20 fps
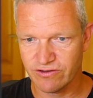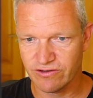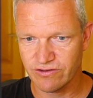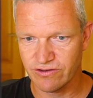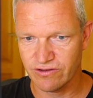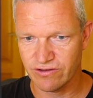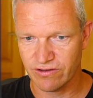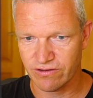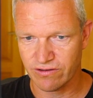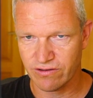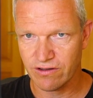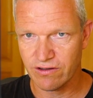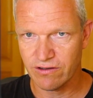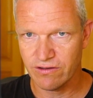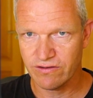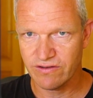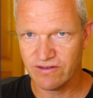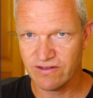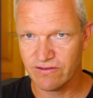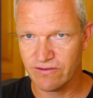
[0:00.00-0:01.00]
Studio
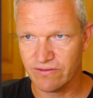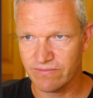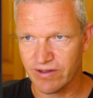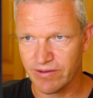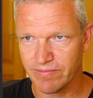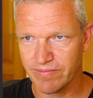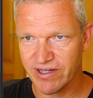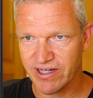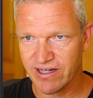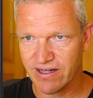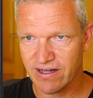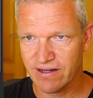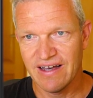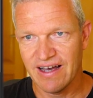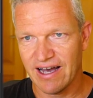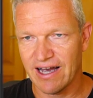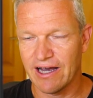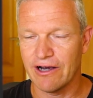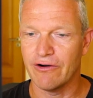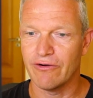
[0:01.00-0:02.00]
Code on my Mac.
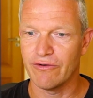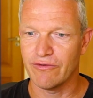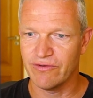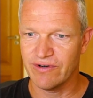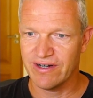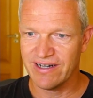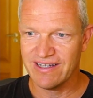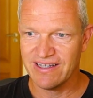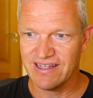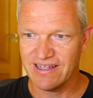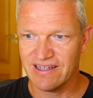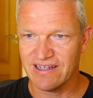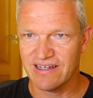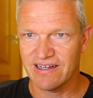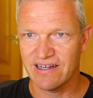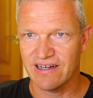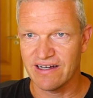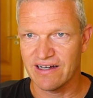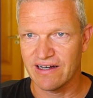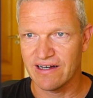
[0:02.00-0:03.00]
I already
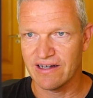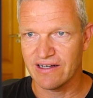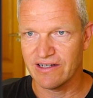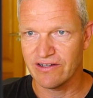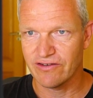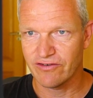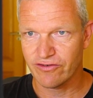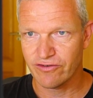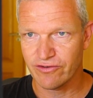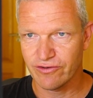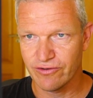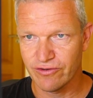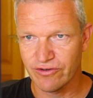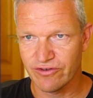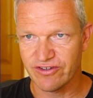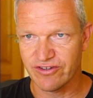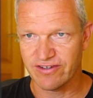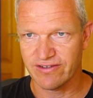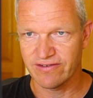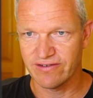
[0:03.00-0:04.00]

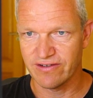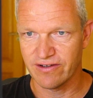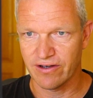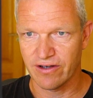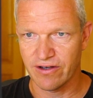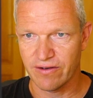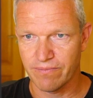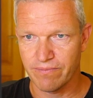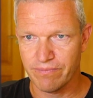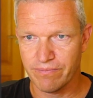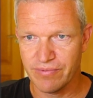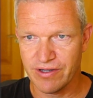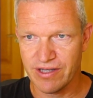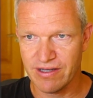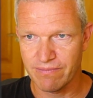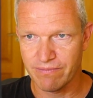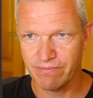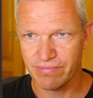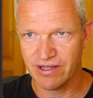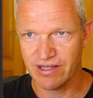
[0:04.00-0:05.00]
installed the
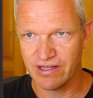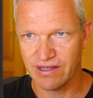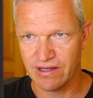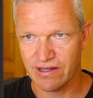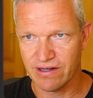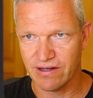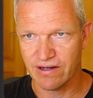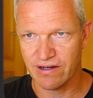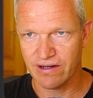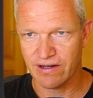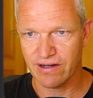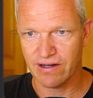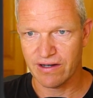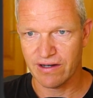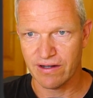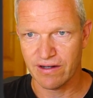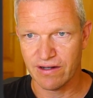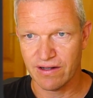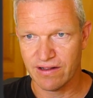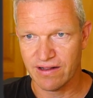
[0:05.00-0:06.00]
PMP
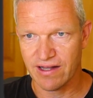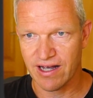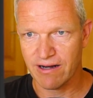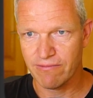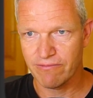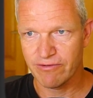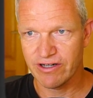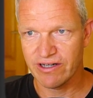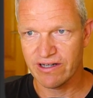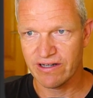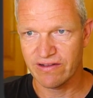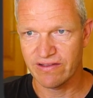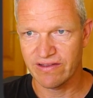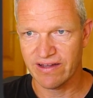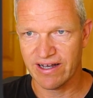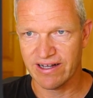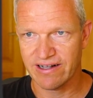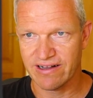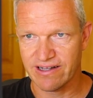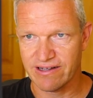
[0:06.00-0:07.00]
library
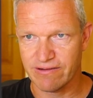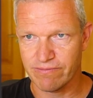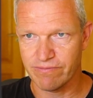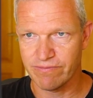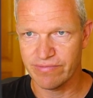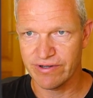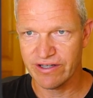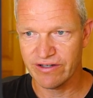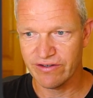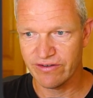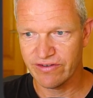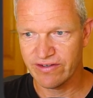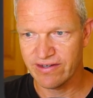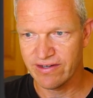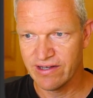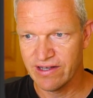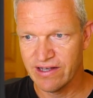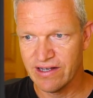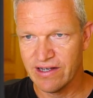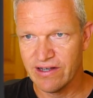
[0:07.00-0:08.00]
nightly build.
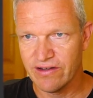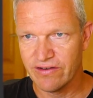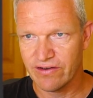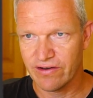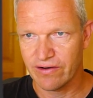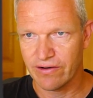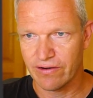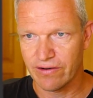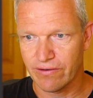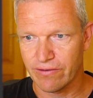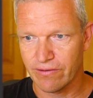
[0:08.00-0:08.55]
So